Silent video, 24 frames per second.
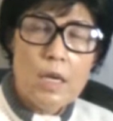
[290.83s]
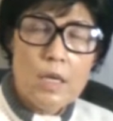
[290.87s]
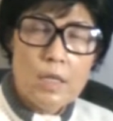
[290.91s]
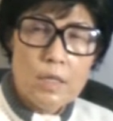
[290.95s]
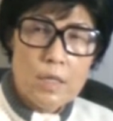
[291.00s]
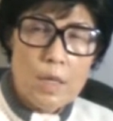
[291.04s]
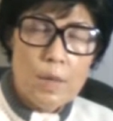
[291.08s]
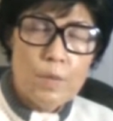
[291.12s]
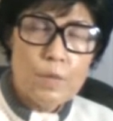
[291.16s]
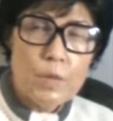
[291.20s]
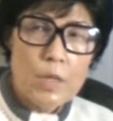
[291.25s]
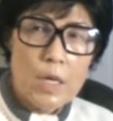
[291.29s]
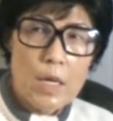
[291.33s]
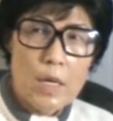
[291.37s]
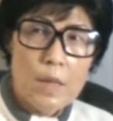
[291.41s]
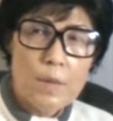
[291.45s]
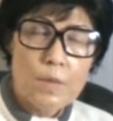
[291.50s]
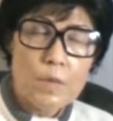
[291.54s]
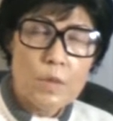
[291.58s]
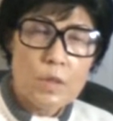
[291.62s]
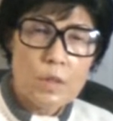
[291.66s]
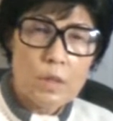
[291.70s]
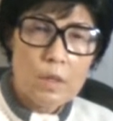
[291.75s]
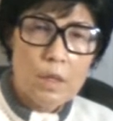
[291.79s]

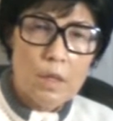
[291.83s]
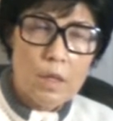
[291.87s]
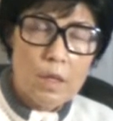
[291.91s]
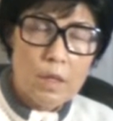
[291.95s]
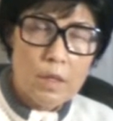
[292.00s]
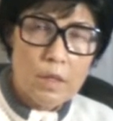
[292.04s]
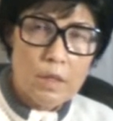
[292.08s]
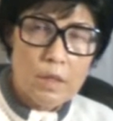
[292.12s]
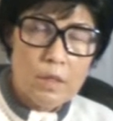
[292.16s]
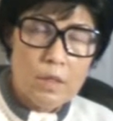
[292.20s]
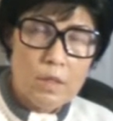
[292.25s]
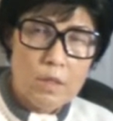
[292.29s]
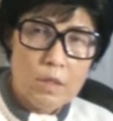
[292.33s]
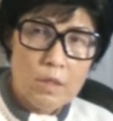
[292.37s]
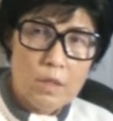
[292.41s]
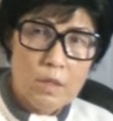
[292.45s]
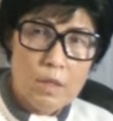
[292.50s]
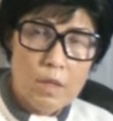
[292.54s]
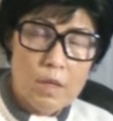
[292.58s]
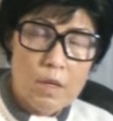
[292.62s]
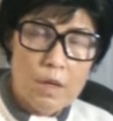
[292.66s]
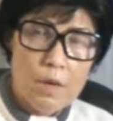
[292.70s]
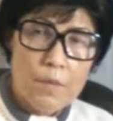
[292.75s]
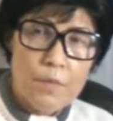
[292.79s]
Sometimes it's
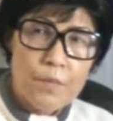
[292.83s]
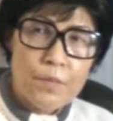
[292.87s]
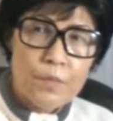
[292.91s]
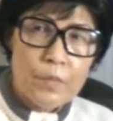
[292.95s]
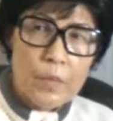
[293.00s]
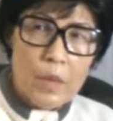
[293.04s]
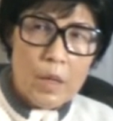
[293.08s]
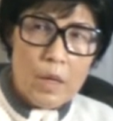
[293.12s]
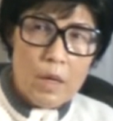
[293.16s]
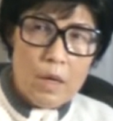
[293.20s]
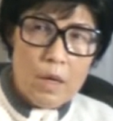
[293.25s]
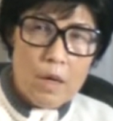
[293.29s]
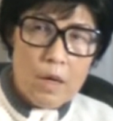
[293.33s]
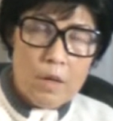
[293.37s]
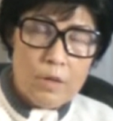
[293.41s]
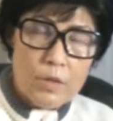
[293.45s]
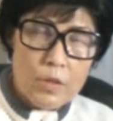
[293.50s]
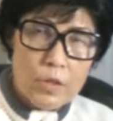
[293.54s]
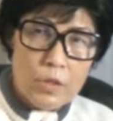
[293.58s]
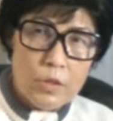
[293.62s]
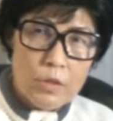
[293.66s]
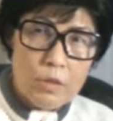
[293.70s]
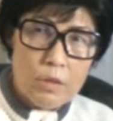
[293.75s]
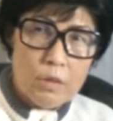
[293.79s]

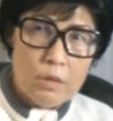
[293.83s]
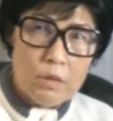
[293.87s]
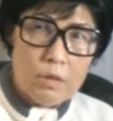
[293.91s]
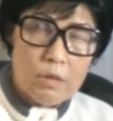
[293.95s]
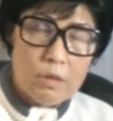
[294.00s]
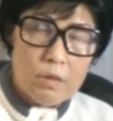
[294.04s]
just